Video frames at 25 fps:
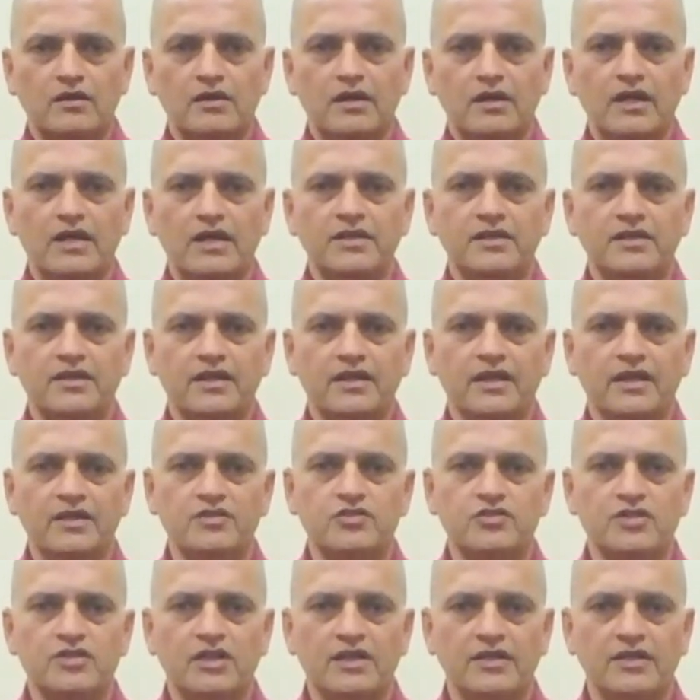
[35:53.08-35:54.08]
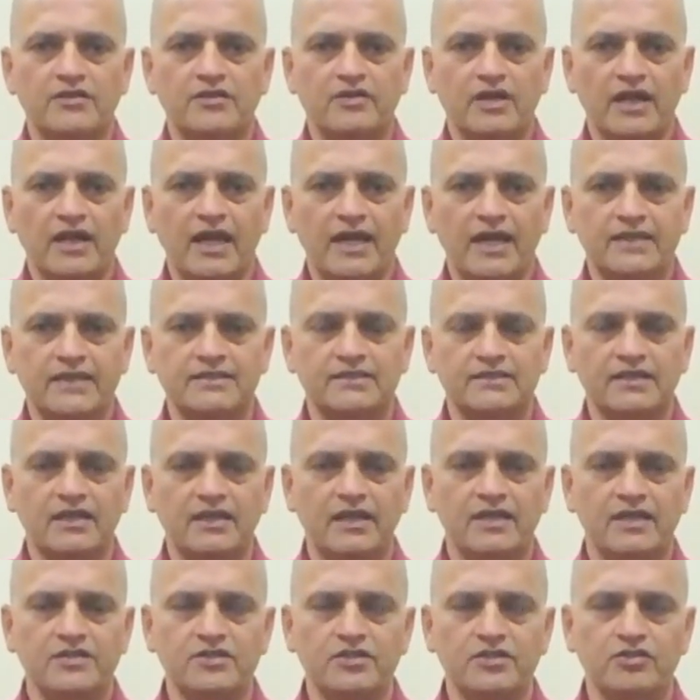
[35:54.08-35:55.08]
And then again, gently relax the
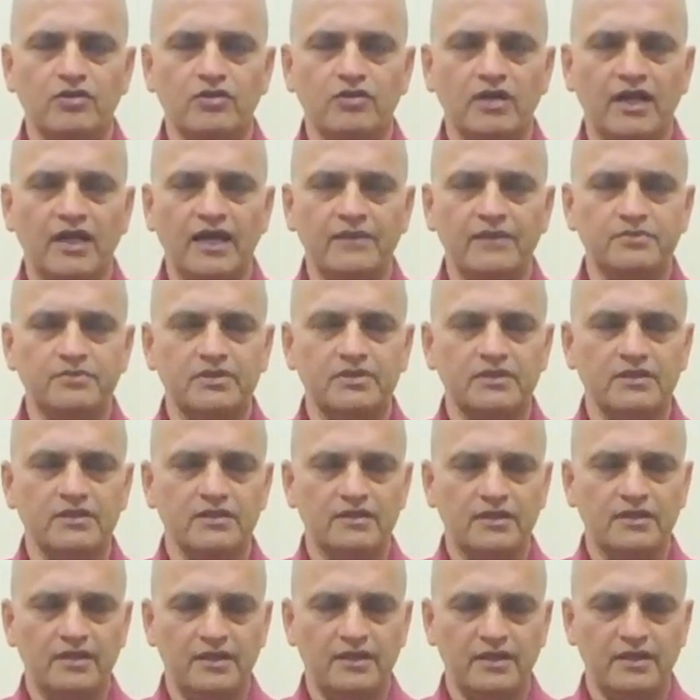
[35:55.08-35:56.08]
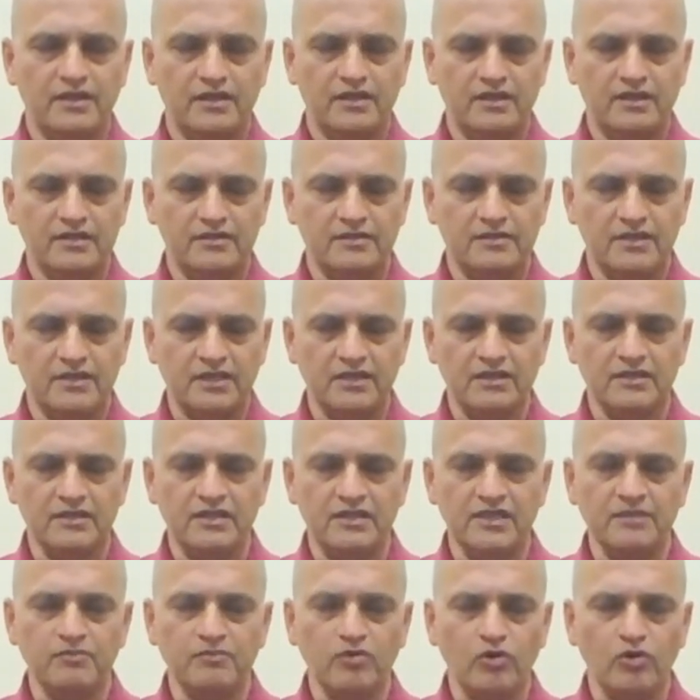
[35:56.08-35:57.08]
hands in your lap. Take a
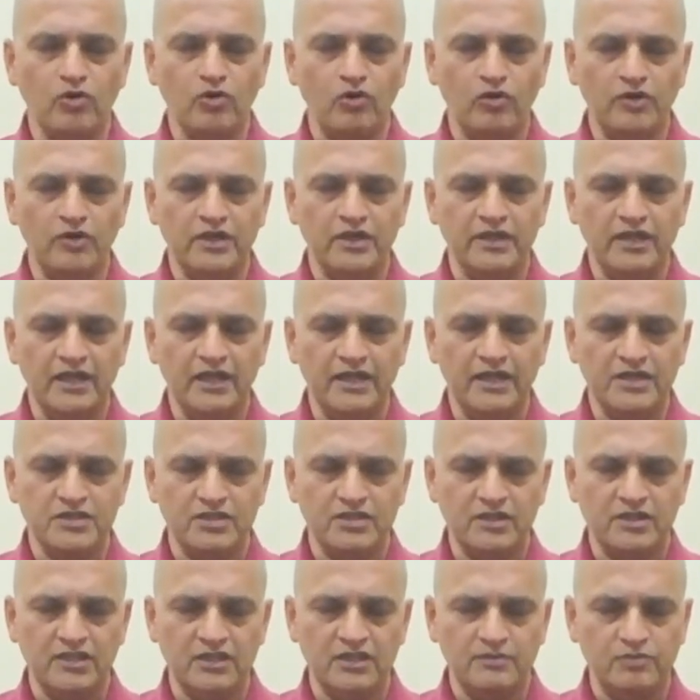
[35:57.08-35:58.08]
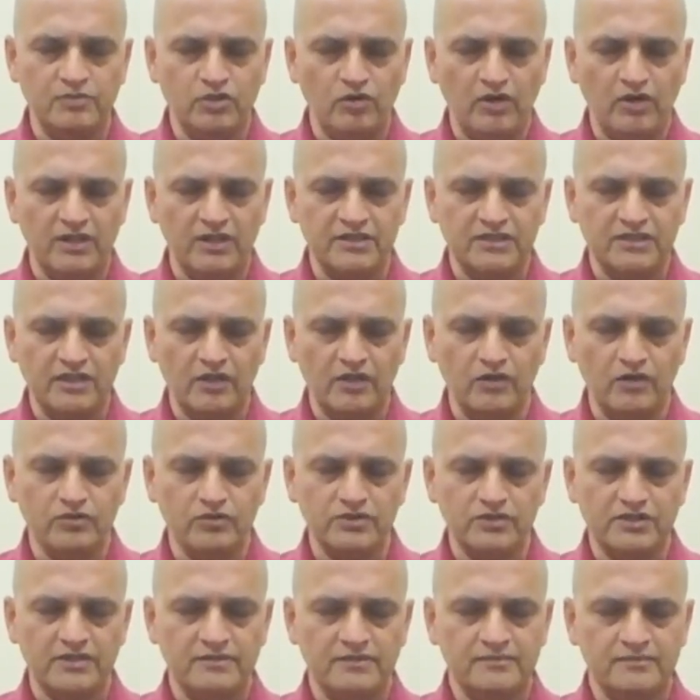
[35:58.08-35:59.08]
deep, long inhalation, keeping your eyes
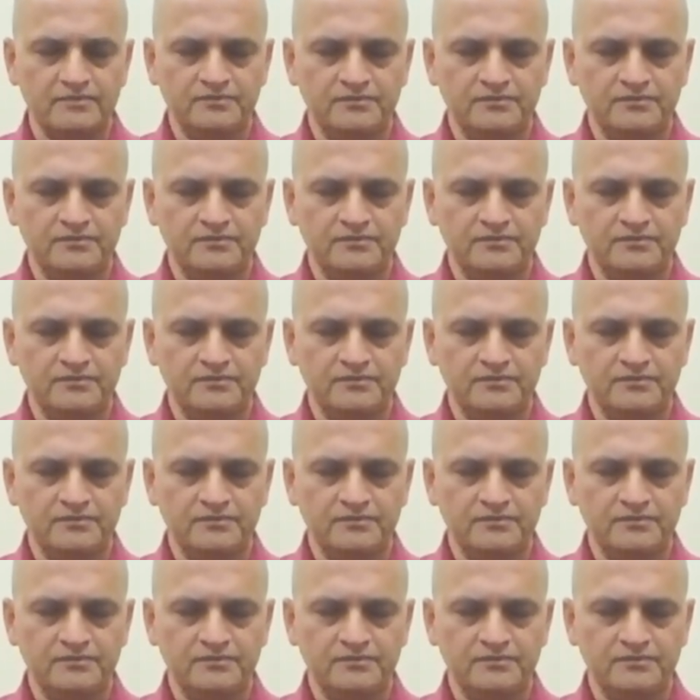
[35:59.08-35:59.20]
closed.